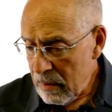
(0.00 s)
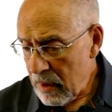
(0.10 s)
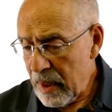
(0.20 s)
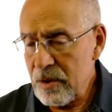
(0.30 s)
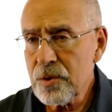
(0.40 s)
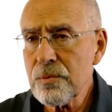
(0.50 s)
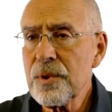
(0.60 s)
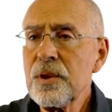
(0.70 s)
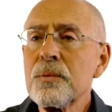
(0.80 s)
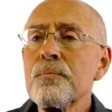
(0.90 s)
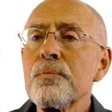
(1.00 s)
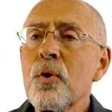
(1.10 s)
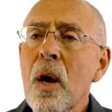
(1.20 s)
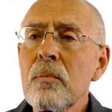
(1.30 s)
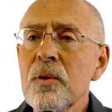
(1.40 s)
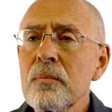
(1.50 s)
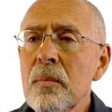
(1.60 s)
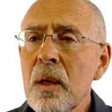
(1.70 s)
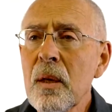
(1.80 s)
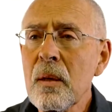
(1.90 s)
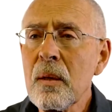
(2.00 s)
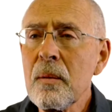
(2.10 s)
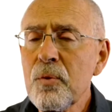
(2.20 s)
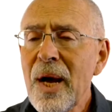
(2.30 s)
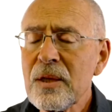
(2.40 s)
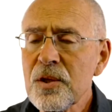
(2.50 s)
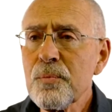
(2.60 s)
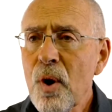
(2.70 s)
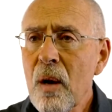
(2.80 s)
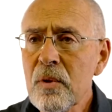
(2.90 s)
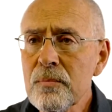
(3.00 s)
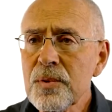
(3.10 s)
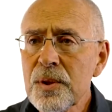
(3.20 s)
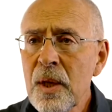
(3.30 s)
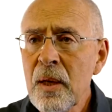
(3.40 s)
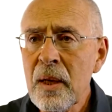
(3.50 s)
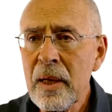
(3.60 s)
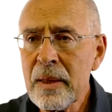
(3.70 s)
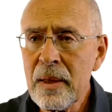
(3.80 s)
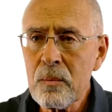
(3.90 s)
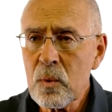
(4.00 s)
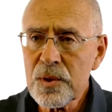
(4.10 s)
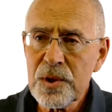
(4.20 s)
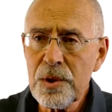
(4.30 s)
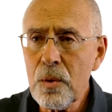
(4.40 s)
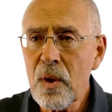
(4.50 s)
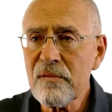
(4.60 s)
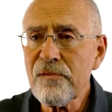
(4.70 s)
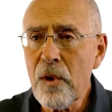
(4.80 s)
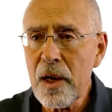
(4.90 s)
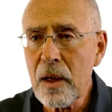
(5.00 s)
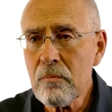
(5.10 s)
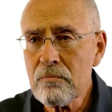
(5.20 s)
answer these practice problems, and then we'll see you on Friday.